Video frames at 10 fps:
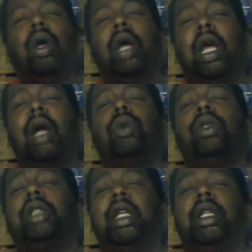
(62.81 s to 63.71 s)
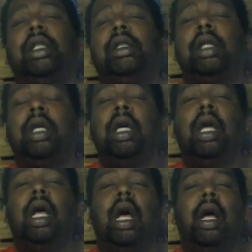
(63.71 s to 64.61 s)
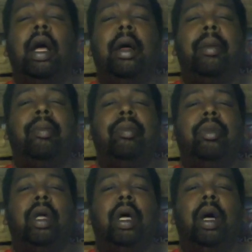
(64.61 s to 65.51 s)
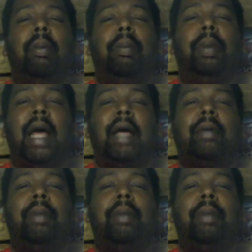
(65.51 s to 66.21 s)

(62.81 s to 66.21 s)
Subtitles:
and I will say this, a black